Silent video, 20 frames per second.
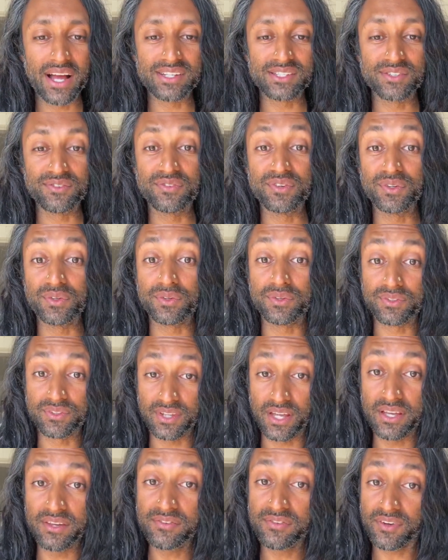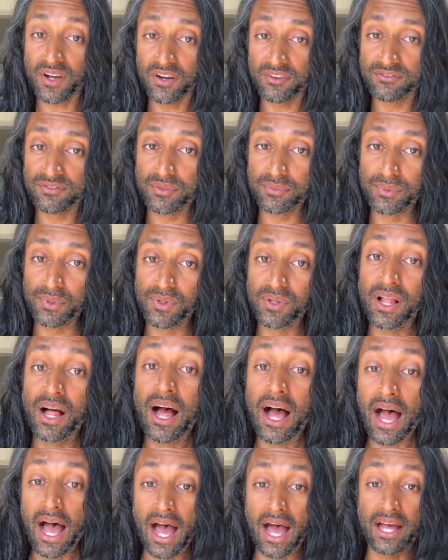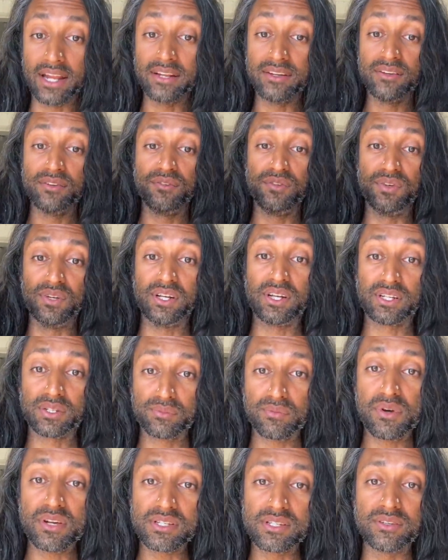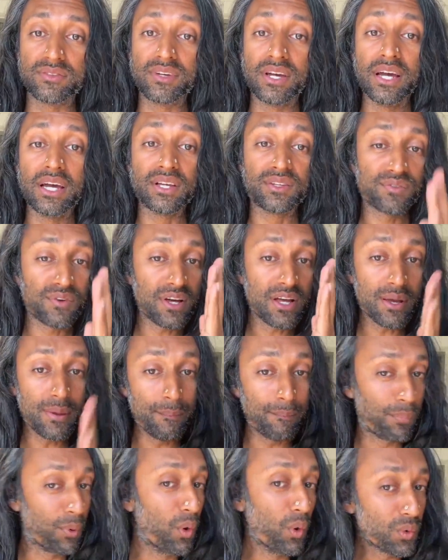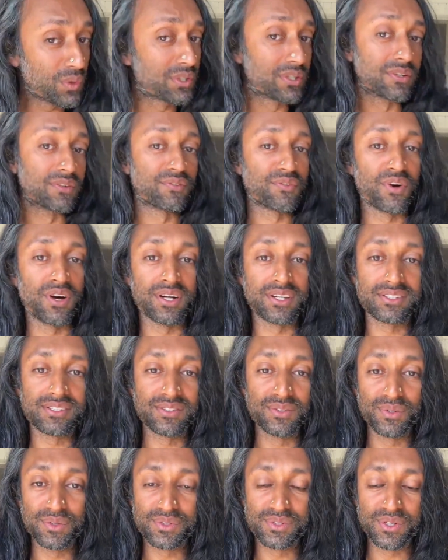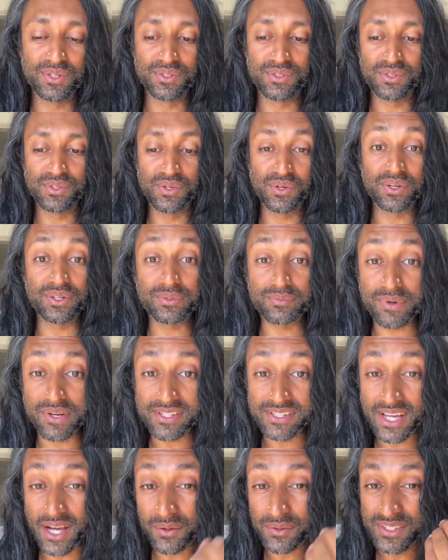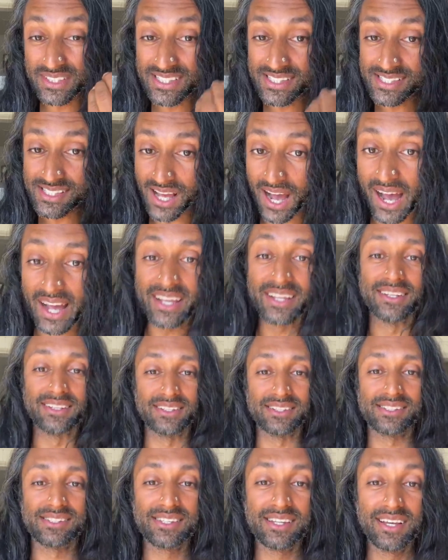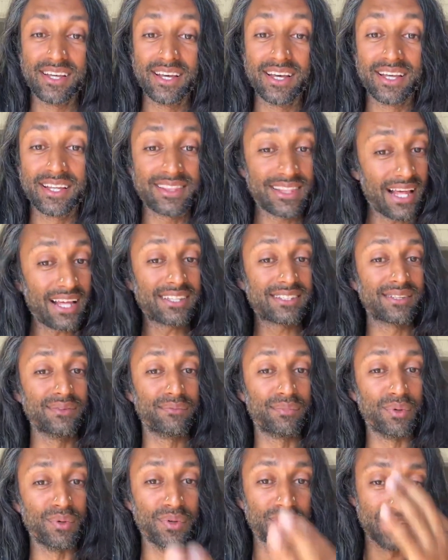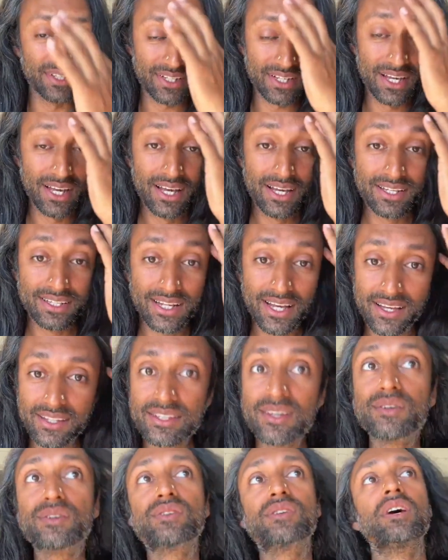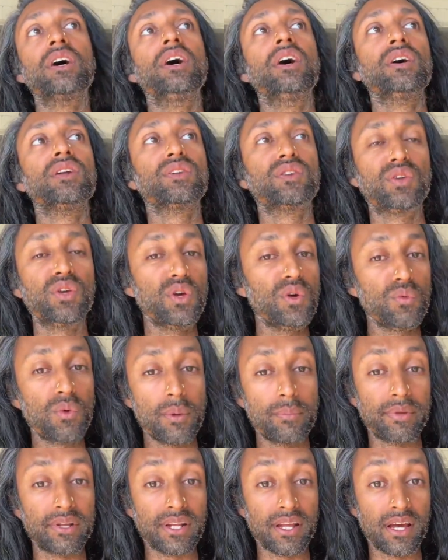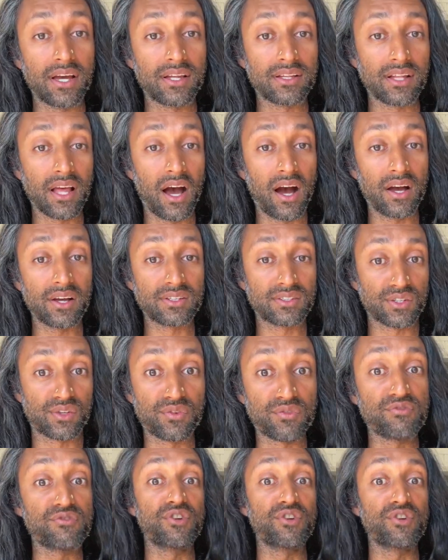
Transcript: actually feel safe, comfortable, and fully expressive. It's very important for us to also to express our desires. That's important. Now, there was 2 women there that I just